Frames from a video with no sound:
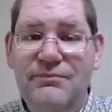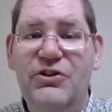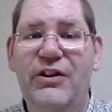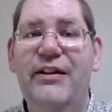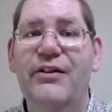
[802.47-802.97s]

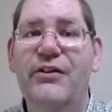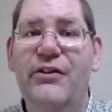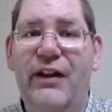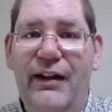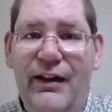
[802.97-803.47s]

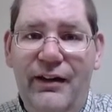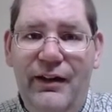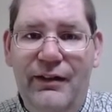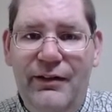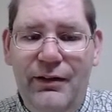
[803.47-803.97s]
traders and
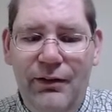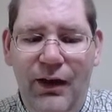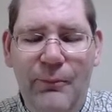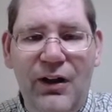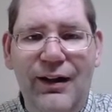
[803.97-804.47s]
a
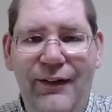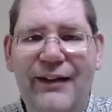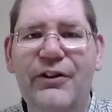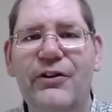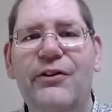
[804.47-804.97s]
lot more
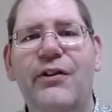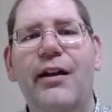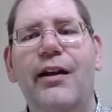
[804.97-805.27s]
collectors,